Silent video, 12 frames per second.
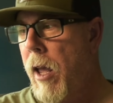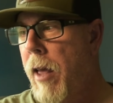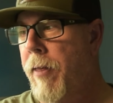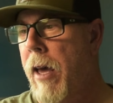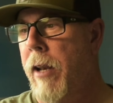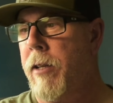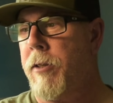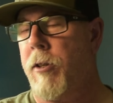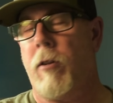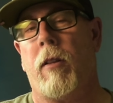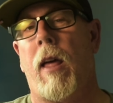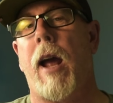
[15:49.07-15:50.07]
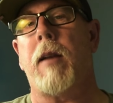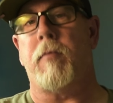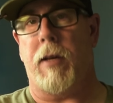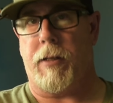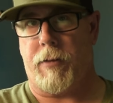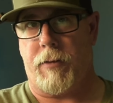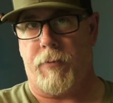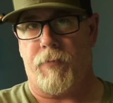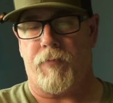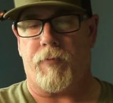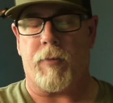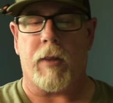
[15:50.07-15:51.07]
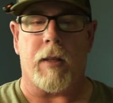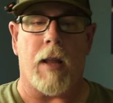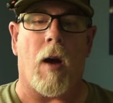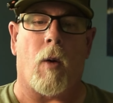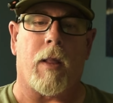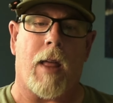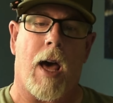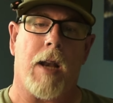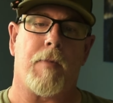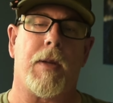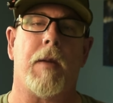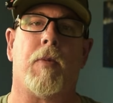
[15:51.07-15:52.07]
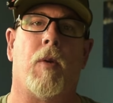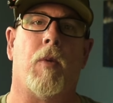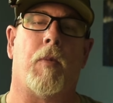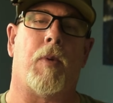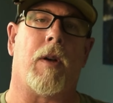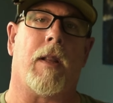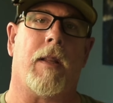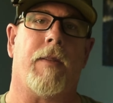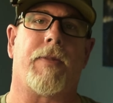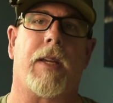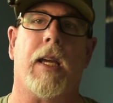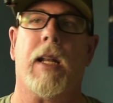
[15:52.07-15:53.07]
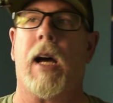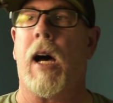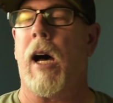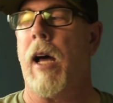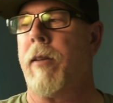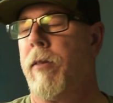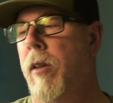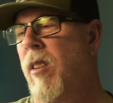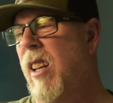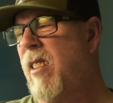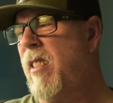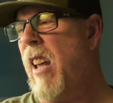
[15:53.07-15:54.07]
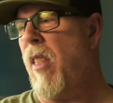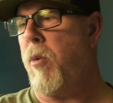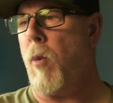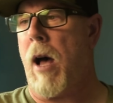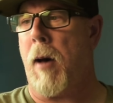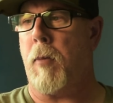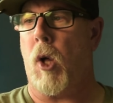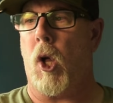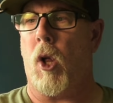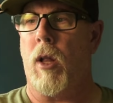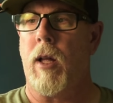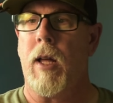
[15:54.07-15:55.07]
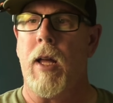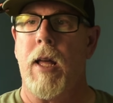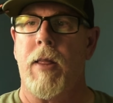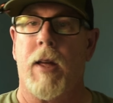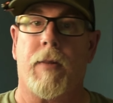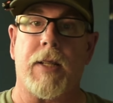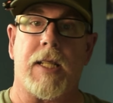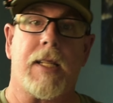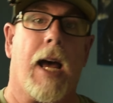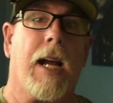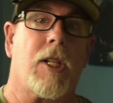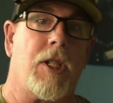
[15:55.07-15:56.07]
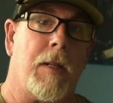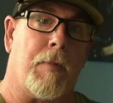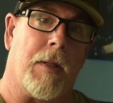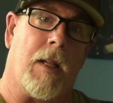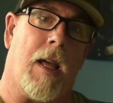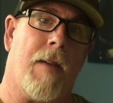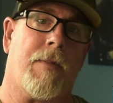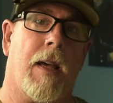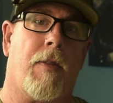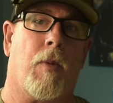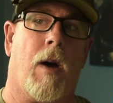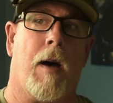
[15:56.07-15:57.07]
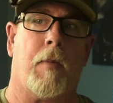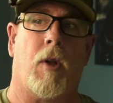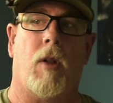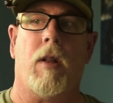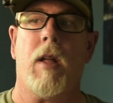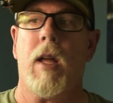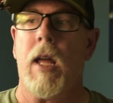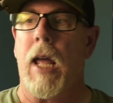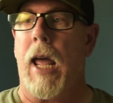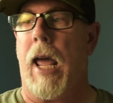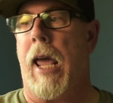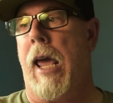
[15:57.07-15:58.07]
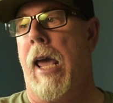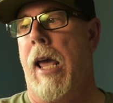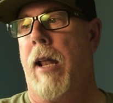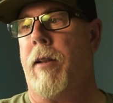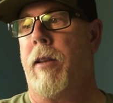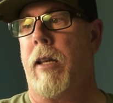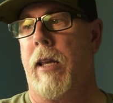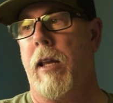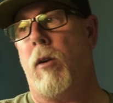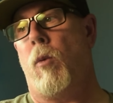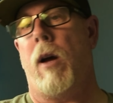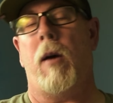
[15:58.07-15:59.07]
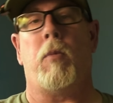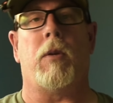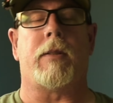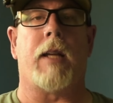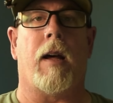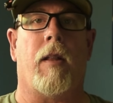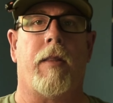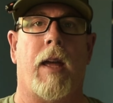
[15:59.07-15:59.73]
and that is your alignment. Now, a lot of people will put a lift kit on, they'll get death wobble. They'll have a stock Jeep and they'll have death wobble. And the interweb will tell